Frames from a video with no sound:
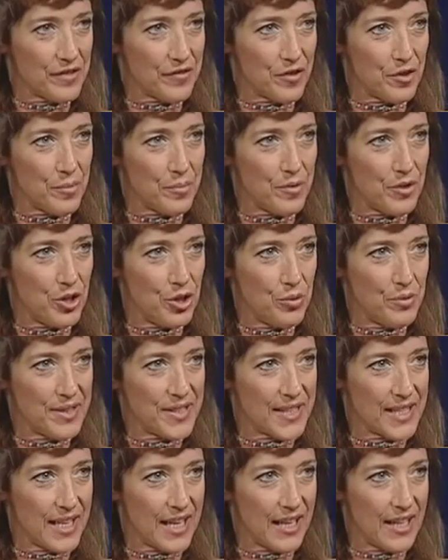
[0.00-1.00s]
from
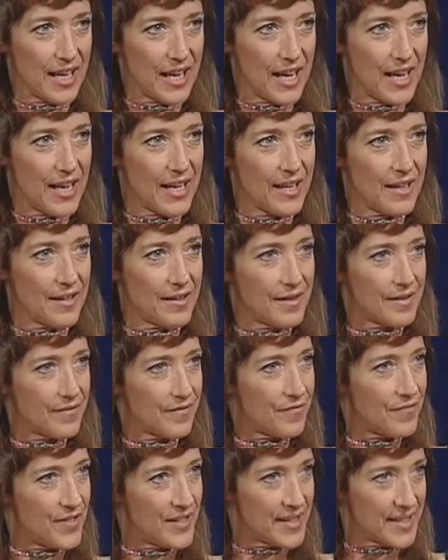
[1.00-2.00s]
UCLA,
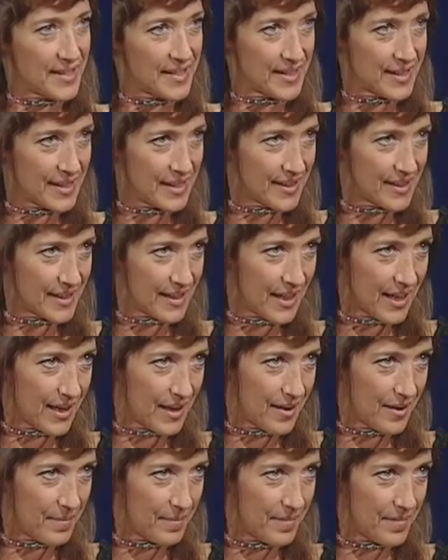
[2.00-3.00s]
physicist
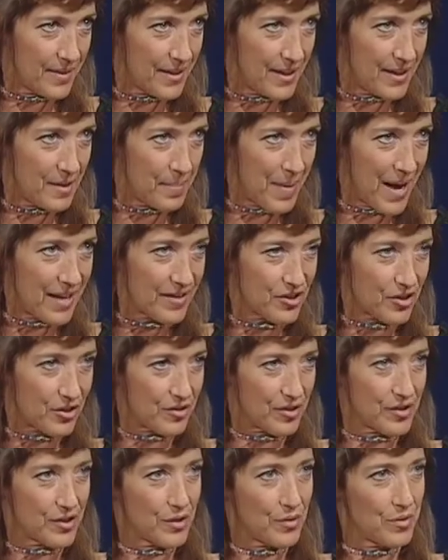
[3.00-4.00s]
in the
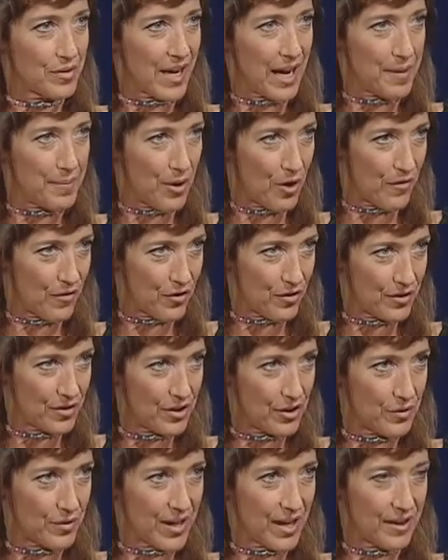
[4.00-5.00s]
master's, who came over
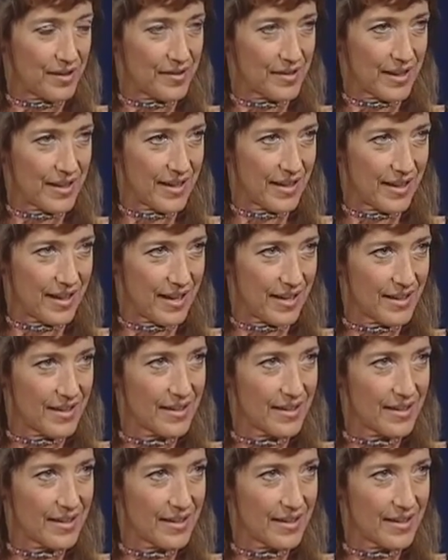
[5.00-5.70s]
to Cal State LA.